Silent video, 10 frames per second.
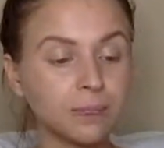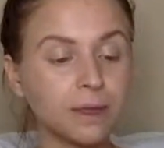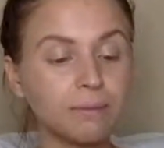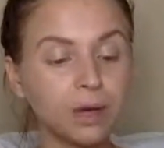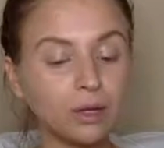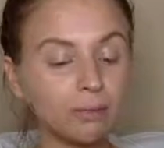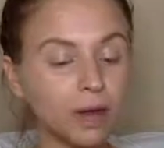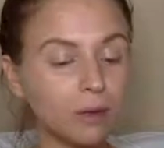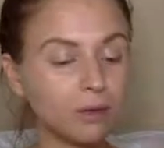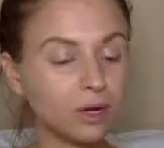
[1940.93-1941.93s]
My only
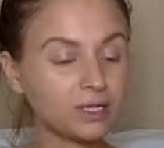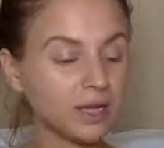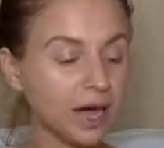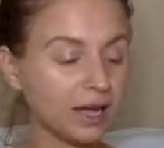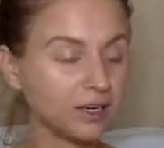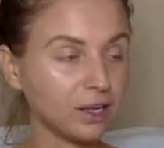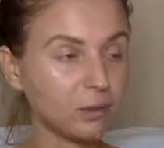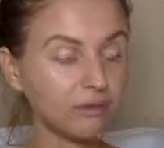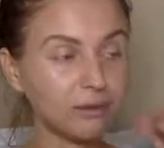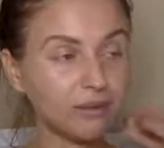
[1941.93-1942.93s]
problem was I literally
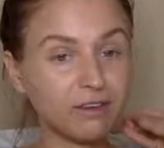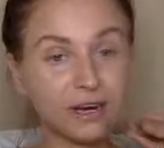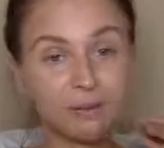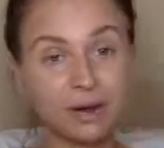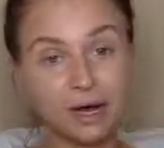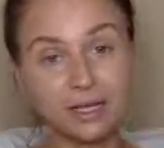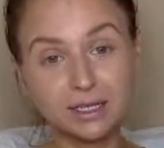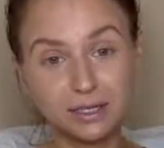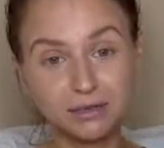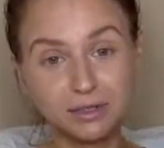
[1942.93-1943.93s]
went from a very
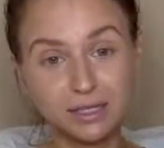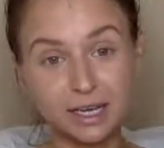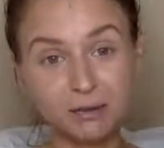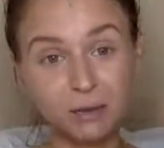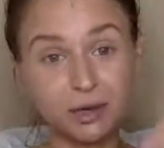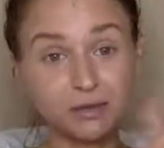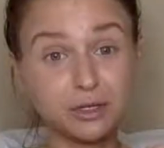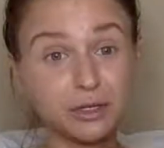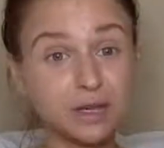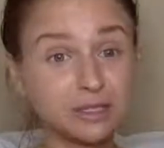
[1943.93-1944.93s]
positive standpoint of
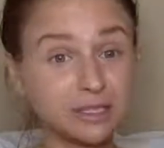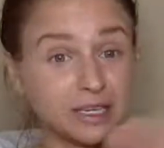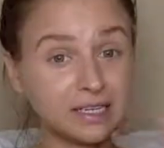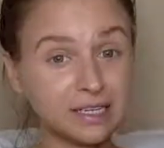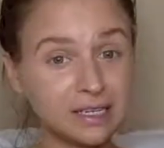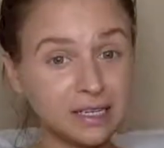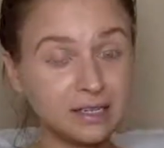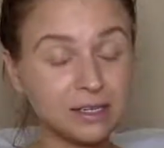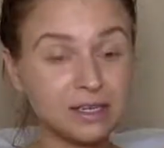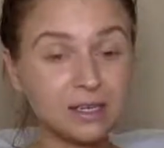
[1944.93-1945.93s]

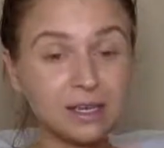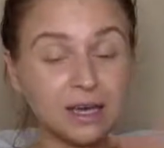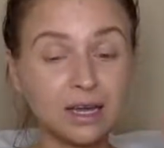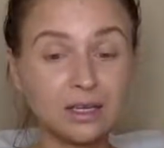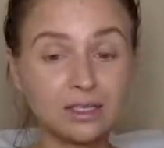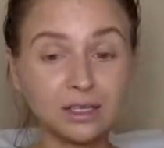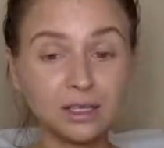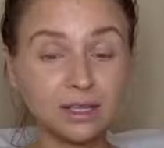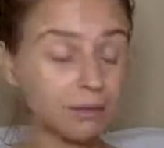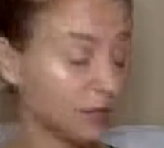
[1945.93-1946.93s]
2019, and it's
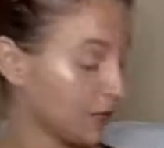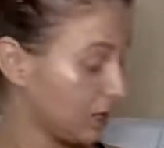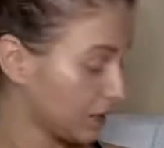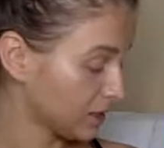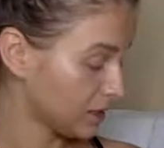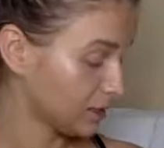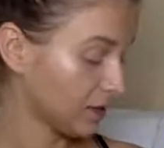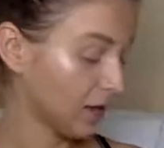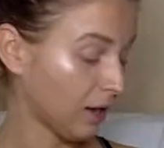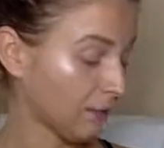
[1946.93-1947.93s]
literally been a year since I
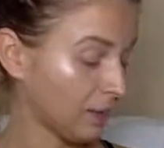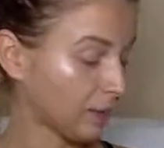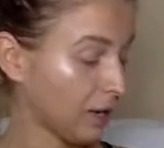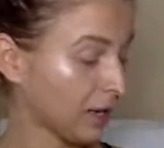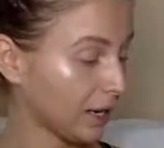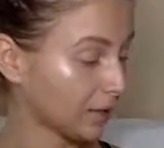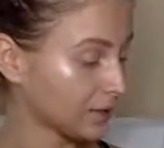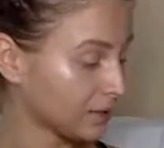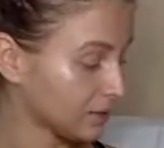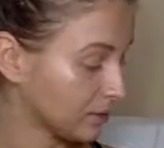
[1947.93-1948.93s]
got my
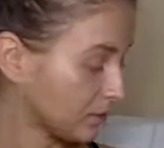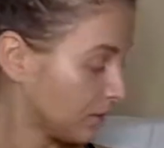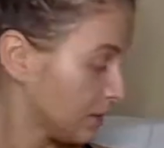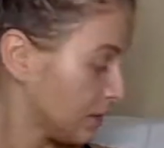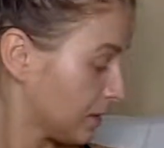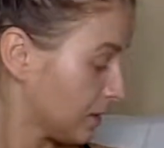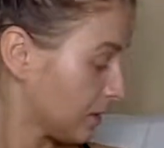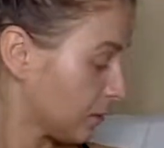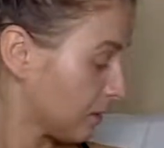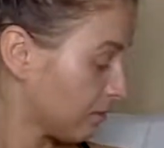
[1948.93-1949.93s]
products, and it
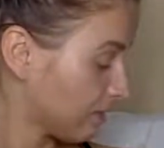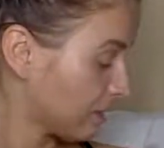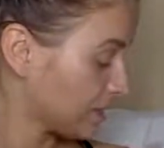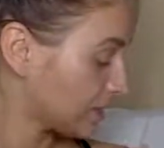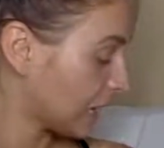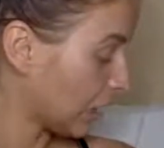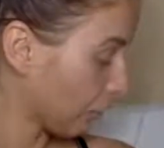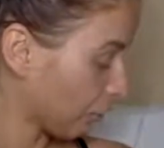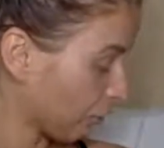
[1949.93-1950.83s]
went very south